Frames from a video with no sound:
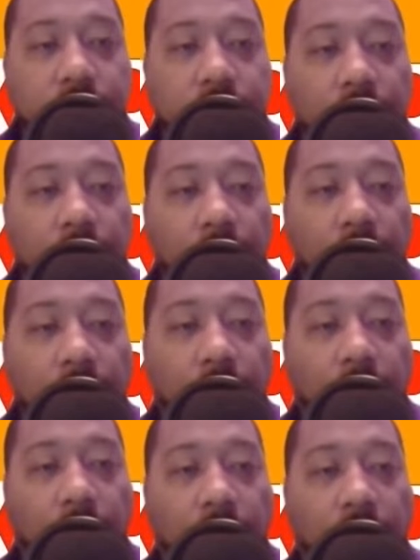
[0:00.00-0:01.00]

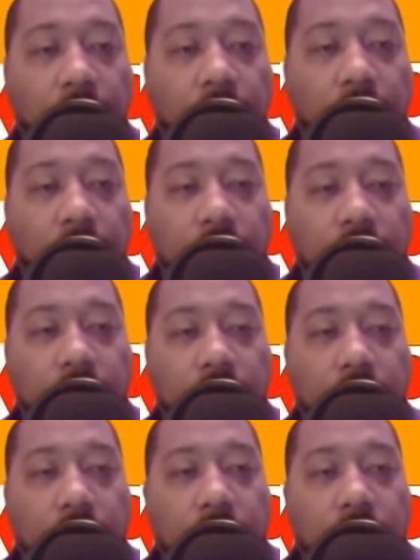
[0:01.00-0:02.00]

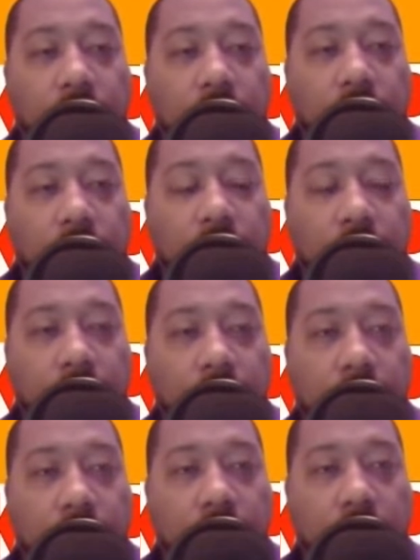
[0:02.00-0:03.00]

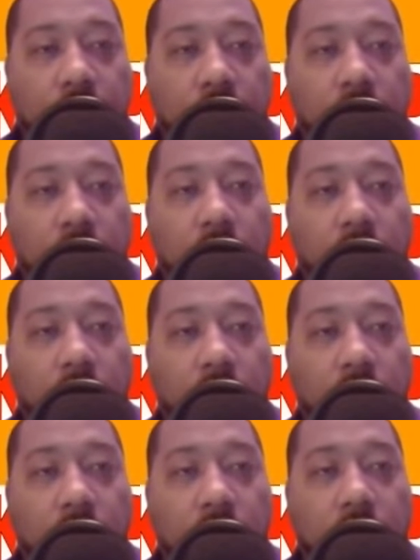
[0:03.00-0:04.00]

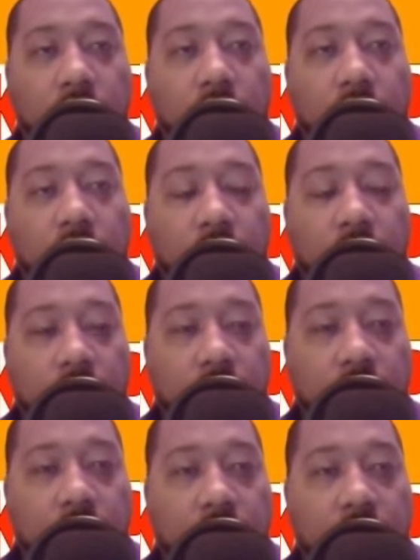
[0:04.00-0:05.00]

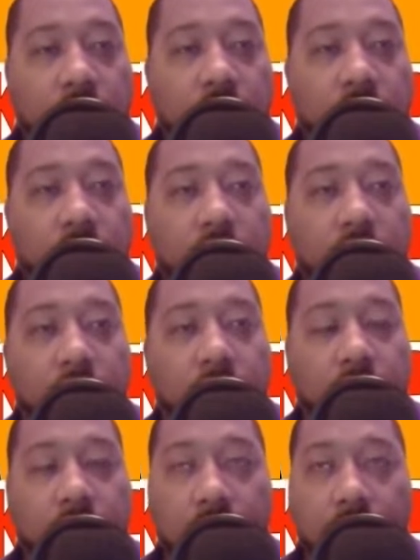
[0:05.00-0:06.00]

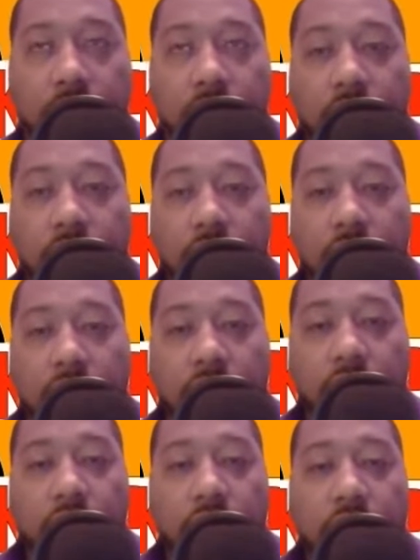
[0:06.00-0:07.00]

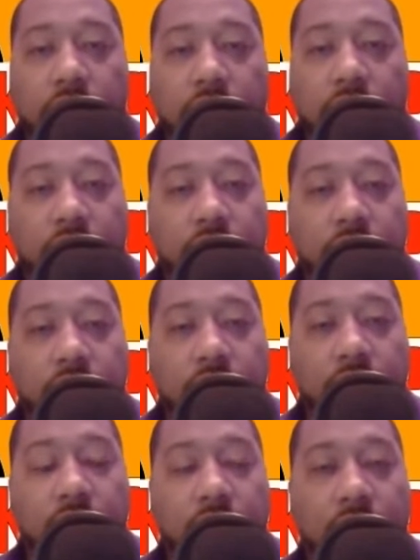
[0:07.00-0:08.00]
No words are spoken by the person on screen.